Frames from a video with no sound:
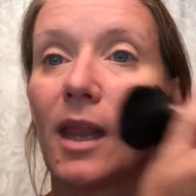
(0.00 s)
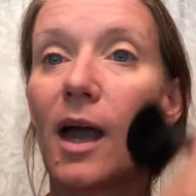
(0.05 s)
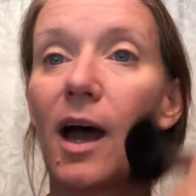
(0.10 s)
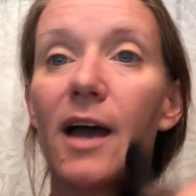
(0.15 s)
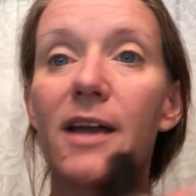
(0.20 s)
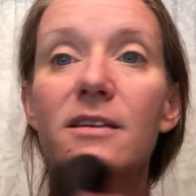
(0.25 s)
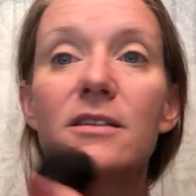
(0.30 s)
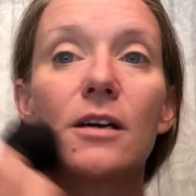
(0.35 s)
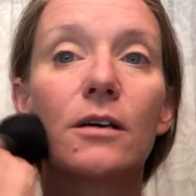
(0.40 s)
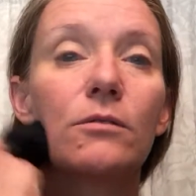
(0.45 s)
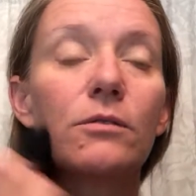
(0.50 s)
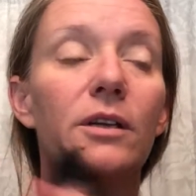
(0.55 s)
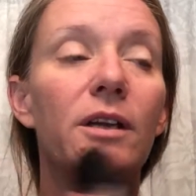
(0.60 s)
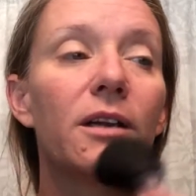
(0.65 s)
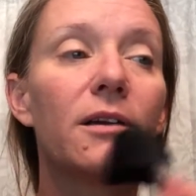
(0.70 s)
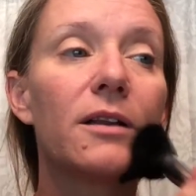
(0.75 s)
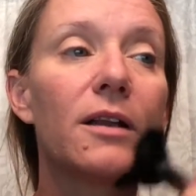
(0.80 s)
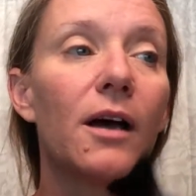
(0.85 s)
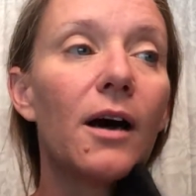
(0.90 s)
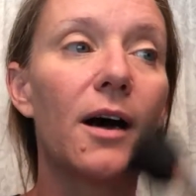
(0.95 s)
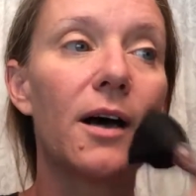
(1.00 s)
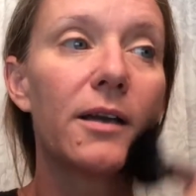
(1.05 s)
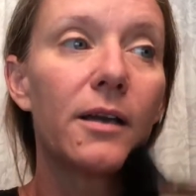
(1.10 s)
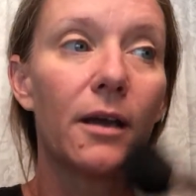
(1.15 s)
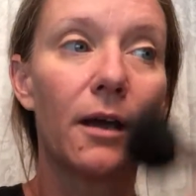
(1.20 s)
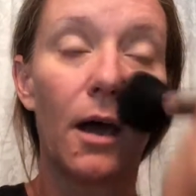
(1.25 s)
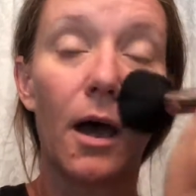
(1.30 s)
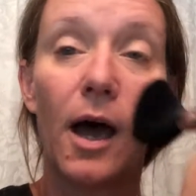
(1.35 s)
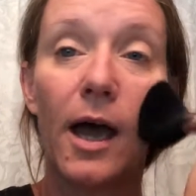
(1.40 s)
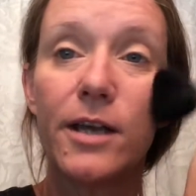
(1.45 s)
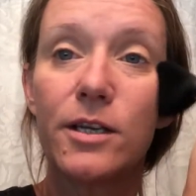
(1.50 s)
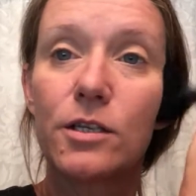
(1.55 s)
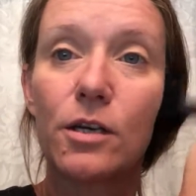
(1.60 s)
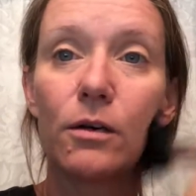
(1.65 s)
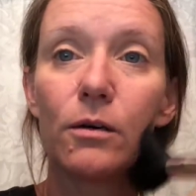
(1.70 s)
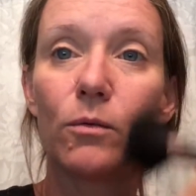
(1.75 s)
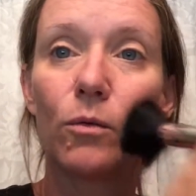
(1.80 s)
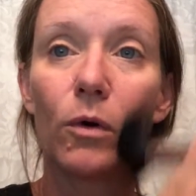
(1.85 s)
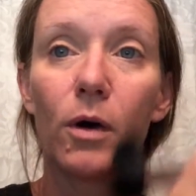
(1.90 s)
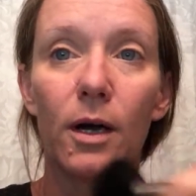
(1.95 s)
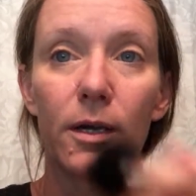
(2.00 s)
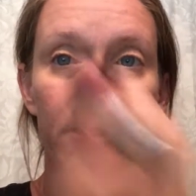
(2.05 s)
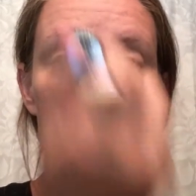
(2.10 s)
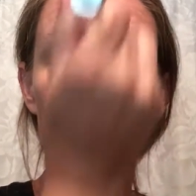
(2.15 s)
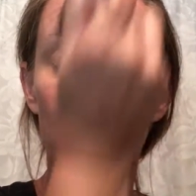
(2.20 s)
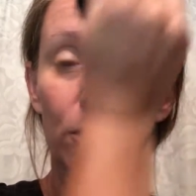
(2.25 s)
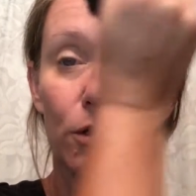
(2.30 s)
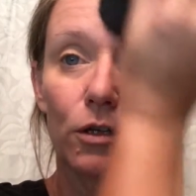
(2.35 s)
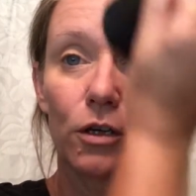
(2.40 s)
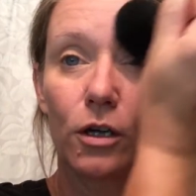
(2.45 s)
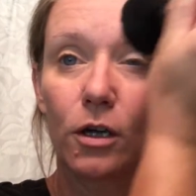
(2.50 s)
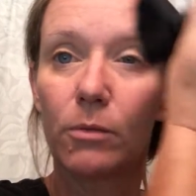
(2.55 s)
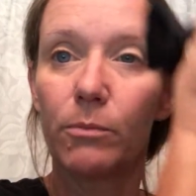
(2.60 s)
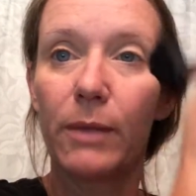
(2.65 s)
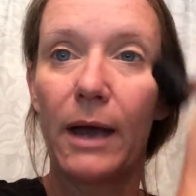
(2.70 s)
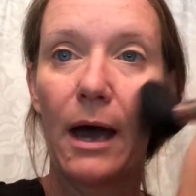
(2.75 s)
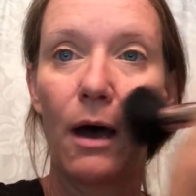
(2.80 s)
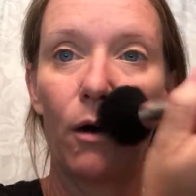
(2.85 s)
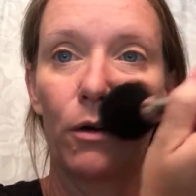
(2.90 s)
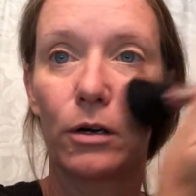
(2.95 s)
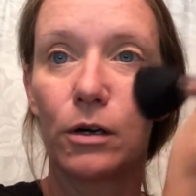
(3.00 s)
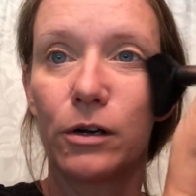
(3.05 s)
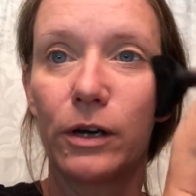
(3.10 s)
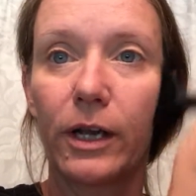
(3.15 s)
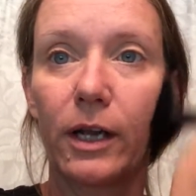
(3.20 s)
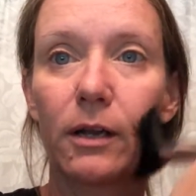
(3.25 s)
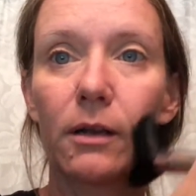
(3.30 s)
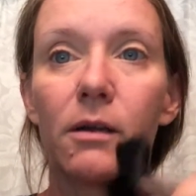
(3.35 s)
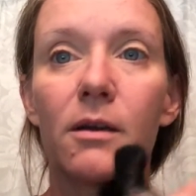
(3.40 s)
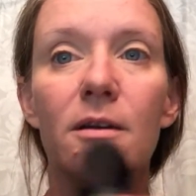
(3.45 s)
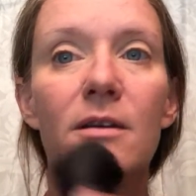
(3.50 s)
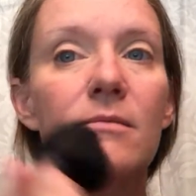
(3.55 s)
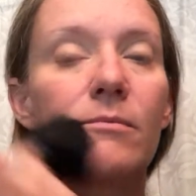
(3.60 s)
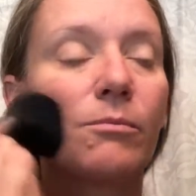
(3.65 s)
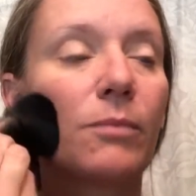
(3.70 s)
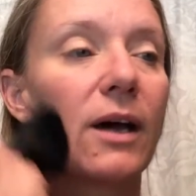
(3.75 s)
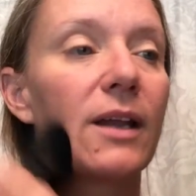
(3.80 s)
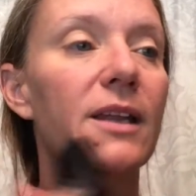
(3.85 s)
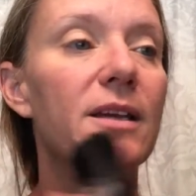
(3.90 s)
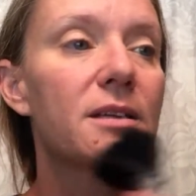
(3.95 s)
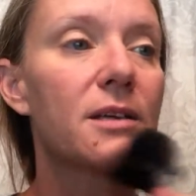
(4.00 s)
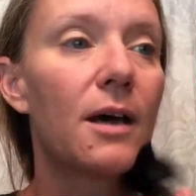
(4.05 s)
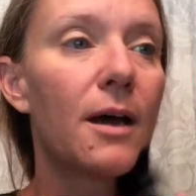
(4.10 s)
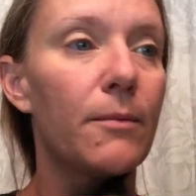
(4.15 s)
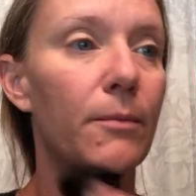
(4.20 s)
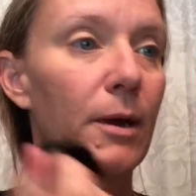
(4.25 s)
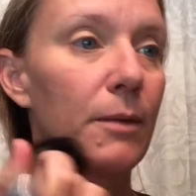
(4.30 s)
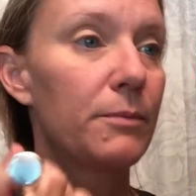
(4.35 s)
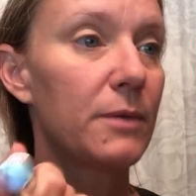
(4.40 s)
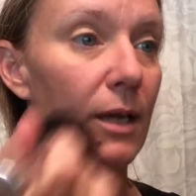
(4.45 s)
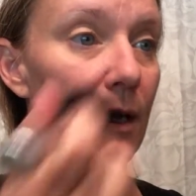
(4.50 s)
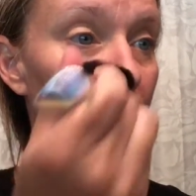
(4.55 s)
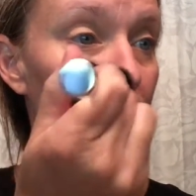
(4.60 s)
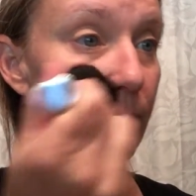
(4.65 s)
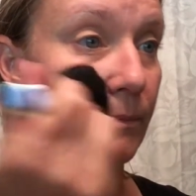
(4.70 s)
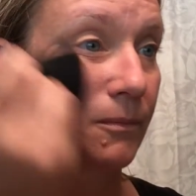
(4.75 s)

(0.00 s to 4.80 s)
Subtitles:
I don't need a lot. I don't want to look powdery by the time I'm done.